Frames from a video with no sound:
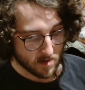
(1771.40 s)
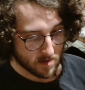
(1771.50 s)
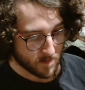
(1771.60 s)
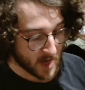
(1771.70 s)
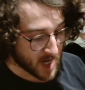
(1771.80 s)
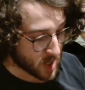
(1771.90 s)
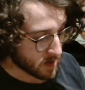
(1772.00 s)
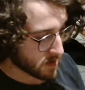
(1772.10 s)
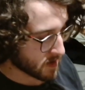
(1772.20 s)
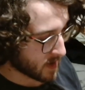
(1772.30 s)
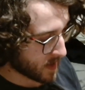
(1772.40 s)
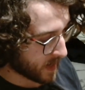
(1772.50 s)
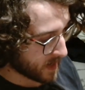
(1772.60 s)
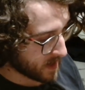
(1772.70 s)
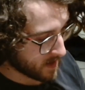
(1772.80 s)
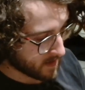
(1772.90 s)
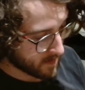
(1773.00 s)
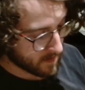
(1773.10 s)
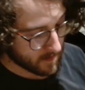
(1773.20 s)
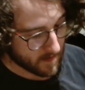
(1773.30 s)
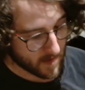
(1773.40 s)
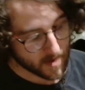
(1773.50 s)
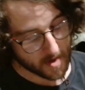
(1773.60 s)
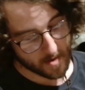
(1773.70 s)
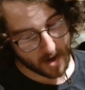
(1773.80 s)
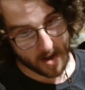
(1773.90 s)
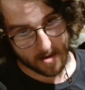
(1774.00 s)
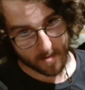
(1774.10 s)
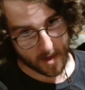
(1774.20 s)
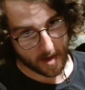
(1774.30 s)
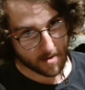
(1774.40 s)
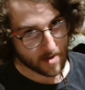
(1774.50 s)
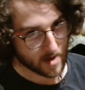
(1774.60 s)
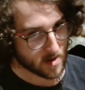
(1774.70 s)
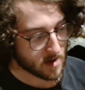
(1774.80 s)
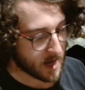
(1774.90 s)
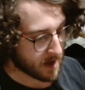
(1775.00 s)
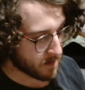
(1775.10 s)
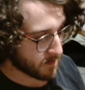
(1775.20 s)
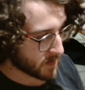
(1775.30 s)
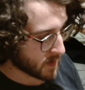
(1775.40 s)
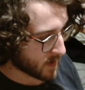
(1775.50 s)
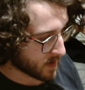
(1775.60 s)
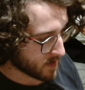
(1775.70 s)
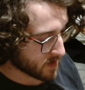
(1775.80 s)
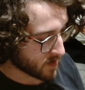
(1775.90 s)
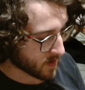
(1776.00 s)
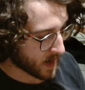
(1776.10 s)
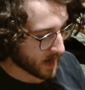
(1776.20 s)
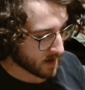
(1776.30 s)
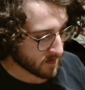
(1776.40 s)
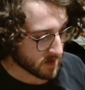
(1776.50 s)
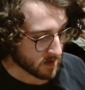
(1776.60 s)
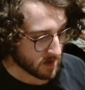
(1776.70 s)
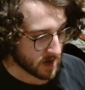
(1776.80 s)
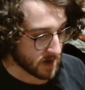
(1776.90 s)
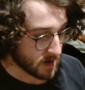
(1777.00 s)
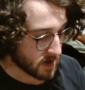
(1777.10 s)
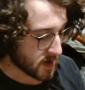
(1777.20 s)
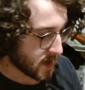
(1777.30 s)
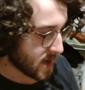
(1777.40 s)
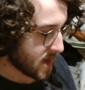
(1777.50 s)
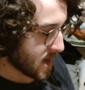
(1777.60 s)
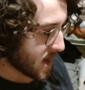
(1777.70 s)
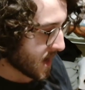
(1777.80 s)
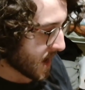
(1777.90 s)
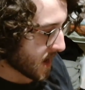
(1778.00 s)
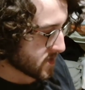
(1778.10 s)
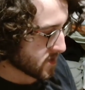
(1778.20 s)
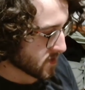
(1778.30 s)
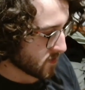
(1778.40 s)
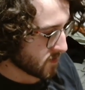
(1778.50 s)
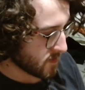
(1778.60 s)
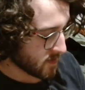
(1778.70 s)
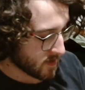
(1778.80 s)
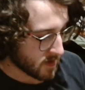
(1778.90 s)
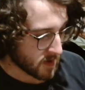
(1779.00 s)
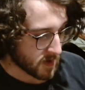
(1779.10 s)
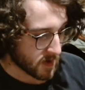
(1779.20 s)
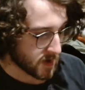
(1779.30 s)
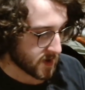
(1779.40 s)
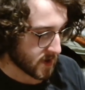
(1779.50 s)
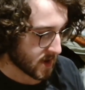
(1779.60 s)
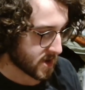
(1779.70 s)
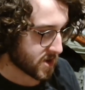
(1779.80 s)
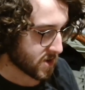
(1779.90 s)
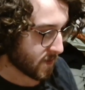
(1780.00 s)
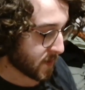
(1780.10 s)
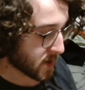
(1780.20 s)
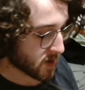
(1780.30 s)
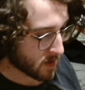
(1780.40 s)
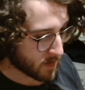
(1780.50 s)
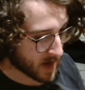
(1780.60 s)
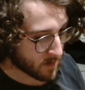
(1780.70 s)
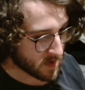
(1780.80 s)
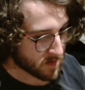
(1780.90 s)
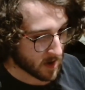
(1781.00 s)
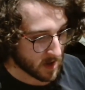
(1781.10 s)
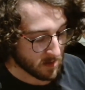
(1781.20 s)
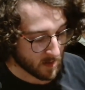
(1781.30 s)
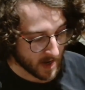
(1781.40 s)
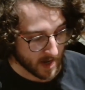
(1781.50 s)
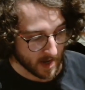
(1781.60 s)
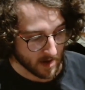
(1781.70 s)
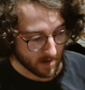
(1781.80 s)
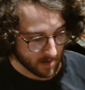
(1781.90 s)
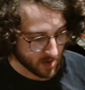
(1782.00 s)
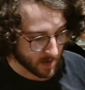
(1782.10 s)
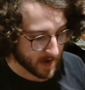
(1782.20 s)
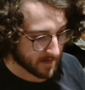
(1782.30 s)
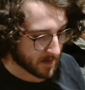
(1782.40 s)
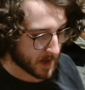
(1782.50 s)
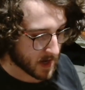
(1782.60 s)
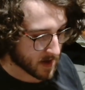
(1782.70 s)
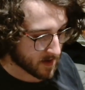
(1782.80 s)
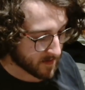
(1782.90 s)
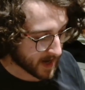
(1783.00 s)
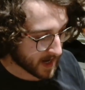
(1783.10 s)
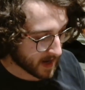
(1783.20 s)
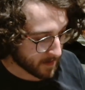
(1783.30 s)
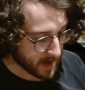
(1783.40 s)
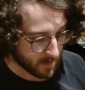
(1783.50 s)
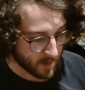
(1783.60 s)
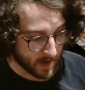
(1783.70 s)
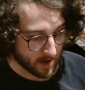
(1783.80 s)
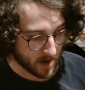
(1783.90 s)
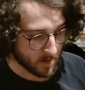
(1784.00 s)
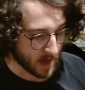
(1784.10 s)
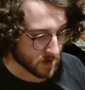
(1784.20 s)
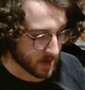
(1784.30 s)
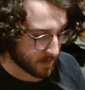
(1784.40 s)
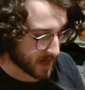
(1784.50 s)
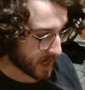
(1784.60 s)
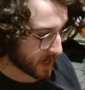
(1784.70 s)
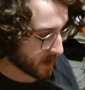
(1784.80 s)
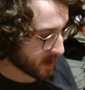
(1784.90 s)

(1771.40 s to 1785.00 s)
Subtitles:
pictures, and they were so nice, but they said, "Yeah, it's your cat, I'm sorry." And so I didn't know if we could go pick up his body, but my dad dropped everything to go pick it up, and then we buried him that same day.